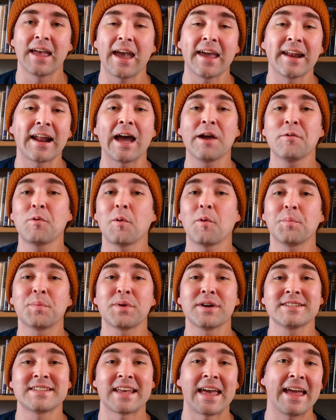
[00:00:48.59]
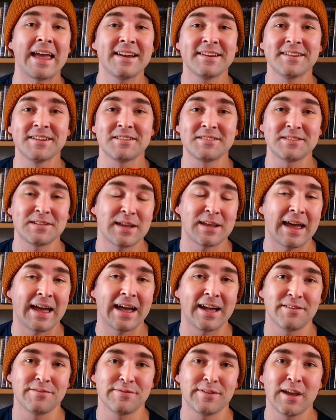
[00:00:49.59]
and I won't pretend to
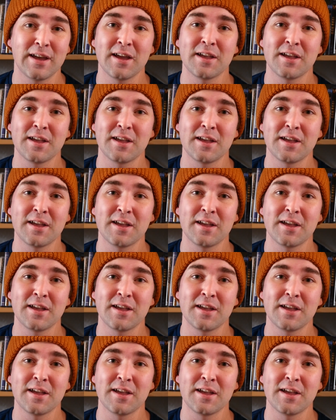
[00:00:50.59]
have